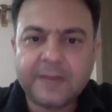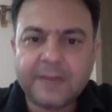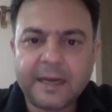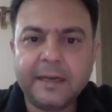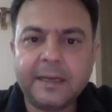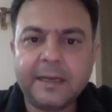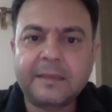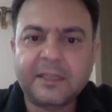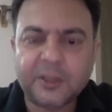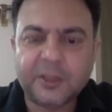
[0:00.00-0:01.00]
Second, it is
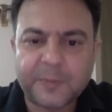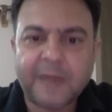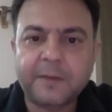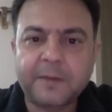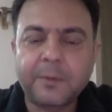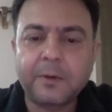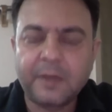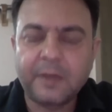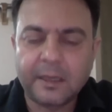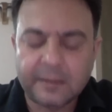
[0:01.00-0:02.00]

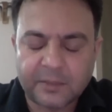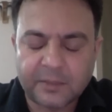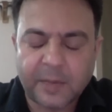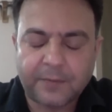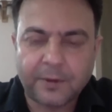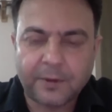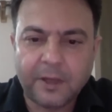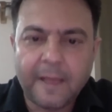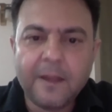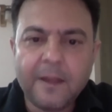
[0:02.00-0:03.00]
disrespectful
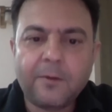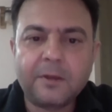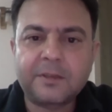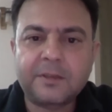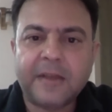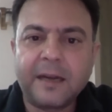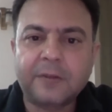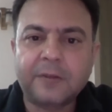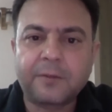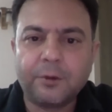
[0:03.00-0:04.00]
for the
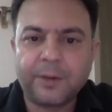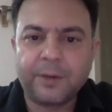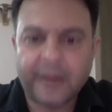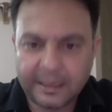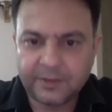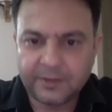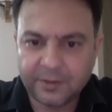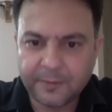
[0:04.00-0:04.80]
standards of human rights.